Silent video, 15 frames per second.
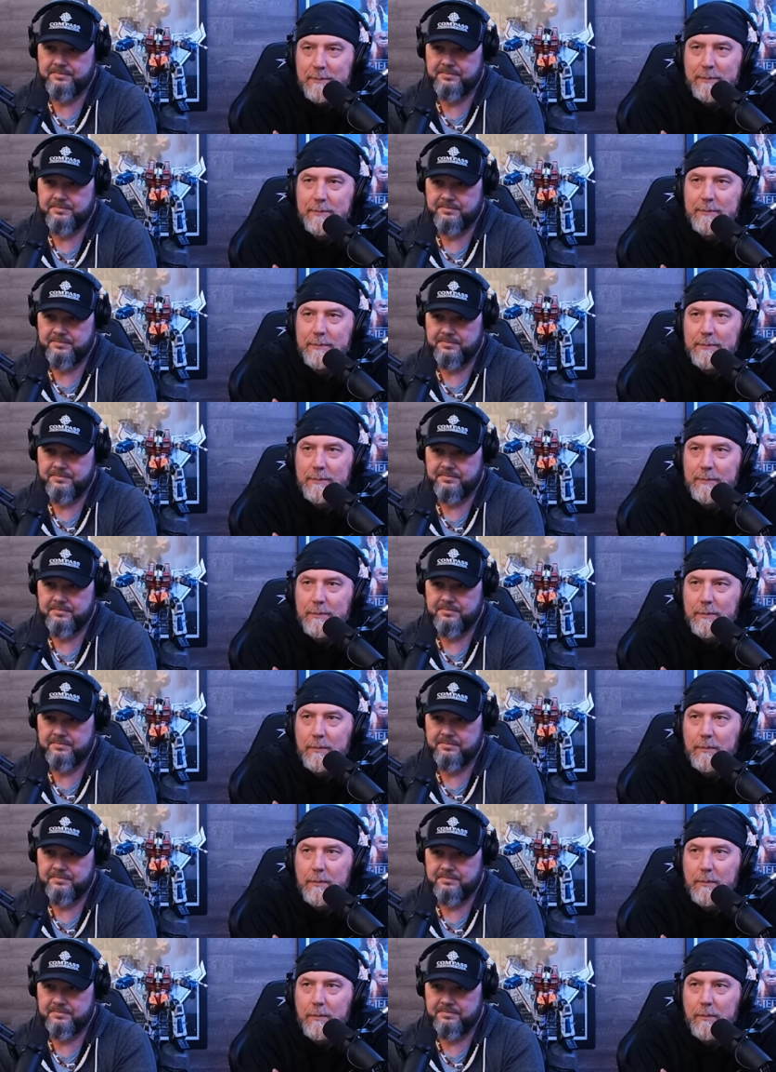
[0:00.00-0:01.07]

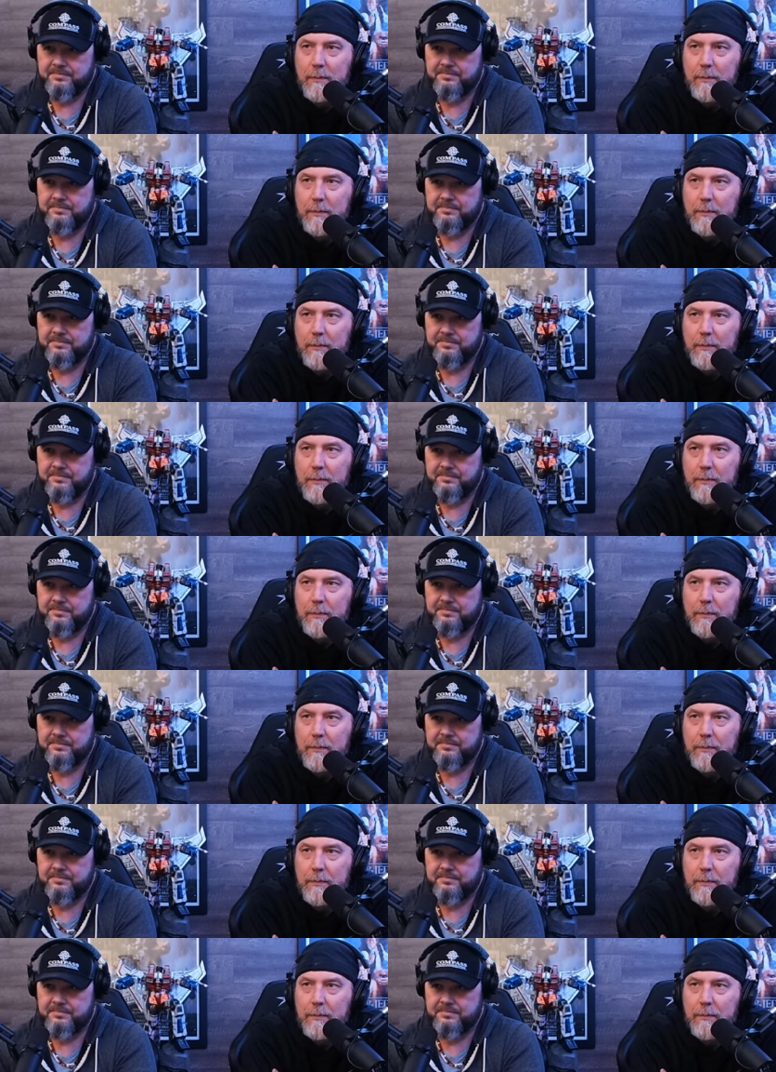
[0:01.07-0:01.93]
[no speech]